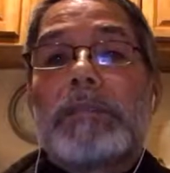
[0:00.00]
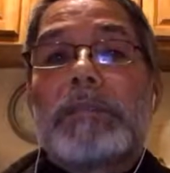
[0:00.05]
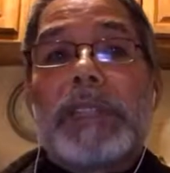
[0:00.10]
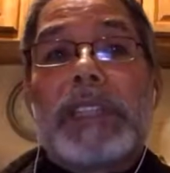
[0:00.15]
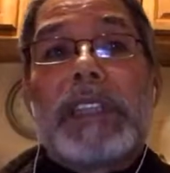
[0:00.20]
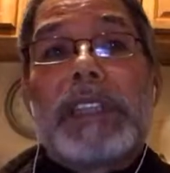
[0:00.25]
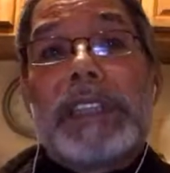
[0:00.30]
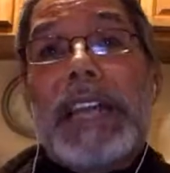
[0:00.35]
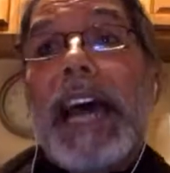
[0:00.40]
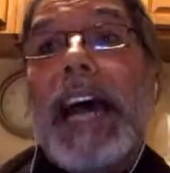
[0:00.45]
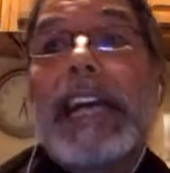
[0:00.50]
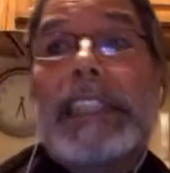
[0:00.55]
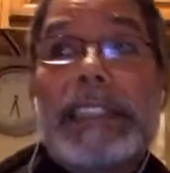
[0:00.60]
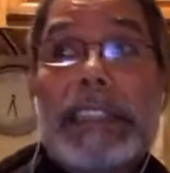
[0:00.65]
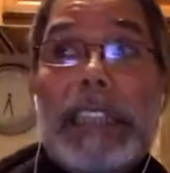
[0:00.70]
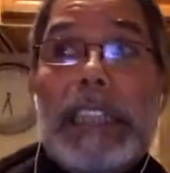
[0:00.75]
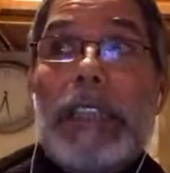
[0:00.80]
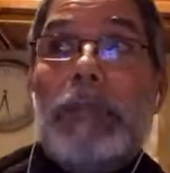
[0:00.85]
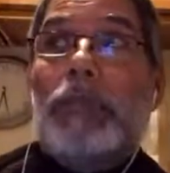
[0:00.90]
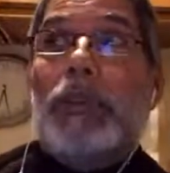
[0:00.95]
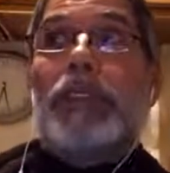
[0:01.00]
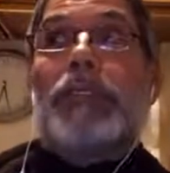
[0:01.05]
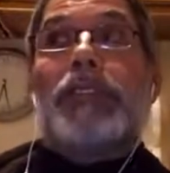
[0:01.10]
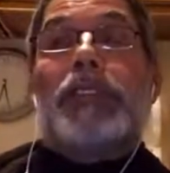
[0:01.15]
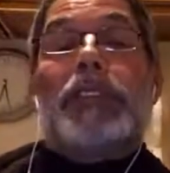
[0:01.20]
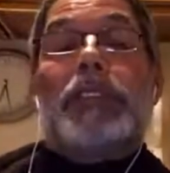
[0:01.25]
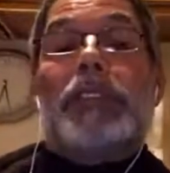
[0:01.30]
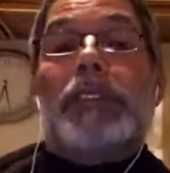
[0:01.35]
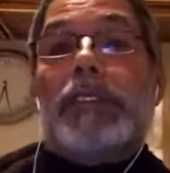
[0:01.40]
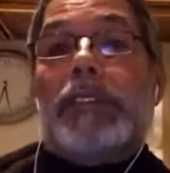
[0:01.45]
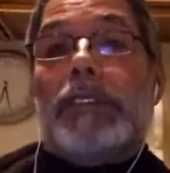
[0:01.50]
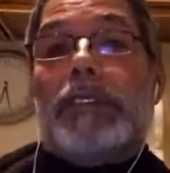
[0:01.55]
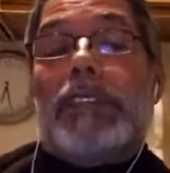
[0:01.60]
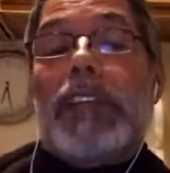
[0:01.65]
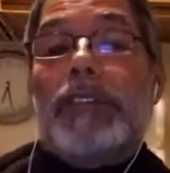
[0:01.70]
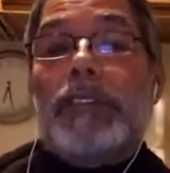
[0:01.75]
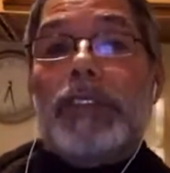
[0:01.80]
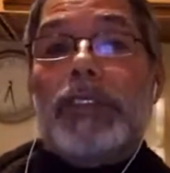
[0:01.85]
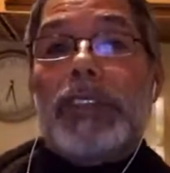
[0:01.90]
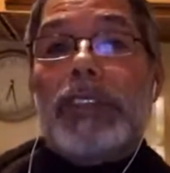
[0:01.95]
because I had the keyboard for
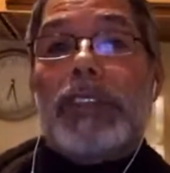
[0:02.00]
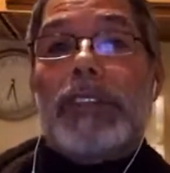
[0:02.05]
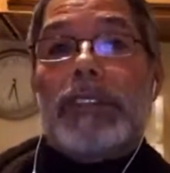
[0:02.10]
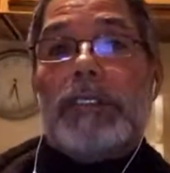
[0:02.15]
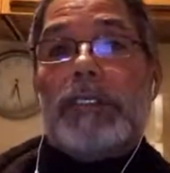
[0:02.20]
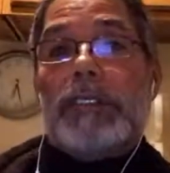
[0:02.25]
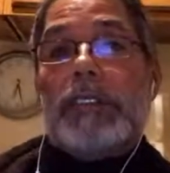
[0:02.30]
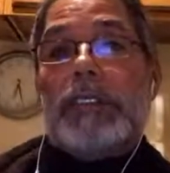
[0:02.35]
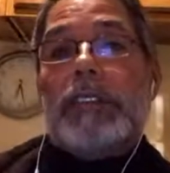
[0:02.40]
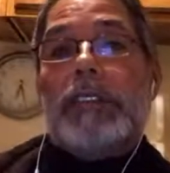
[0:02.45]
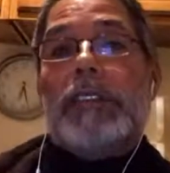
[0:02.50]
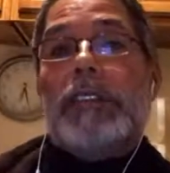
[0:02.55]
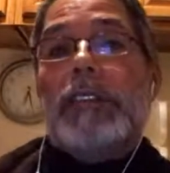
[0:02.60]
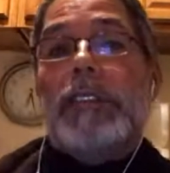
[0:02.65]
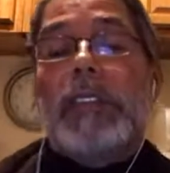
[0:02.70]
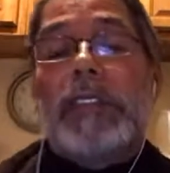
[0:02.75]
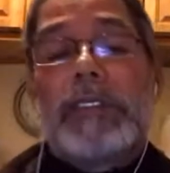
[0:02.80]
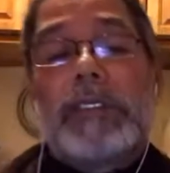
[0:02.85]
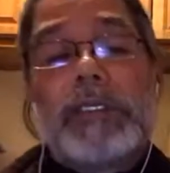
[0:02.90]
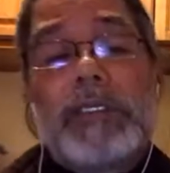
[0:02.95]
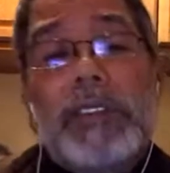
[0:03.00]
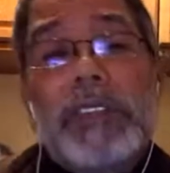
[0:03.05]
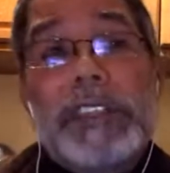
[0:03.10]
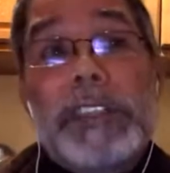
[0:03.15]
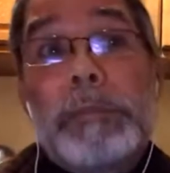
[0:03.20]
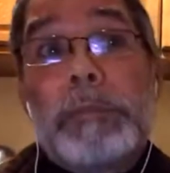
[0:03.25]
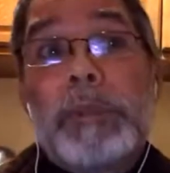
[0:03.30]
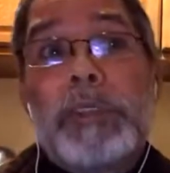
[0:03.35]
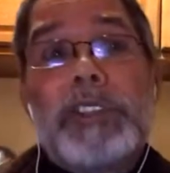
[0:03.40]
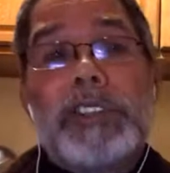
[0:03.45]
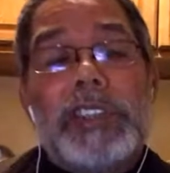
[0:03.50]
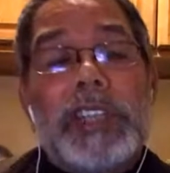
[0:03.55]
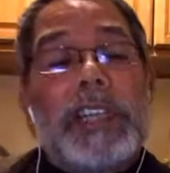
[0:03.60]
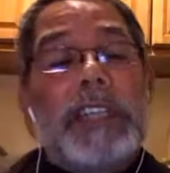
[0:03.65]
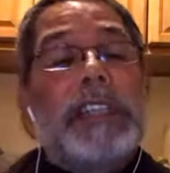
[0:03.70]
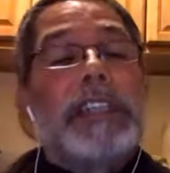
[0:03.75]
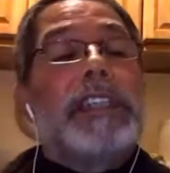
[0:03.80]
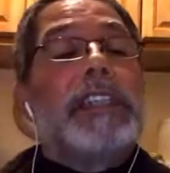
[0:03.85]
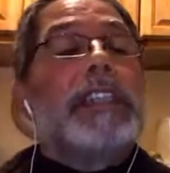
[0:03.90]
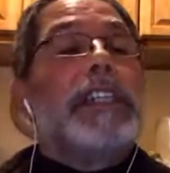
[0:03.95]
several years, and so it depreciated.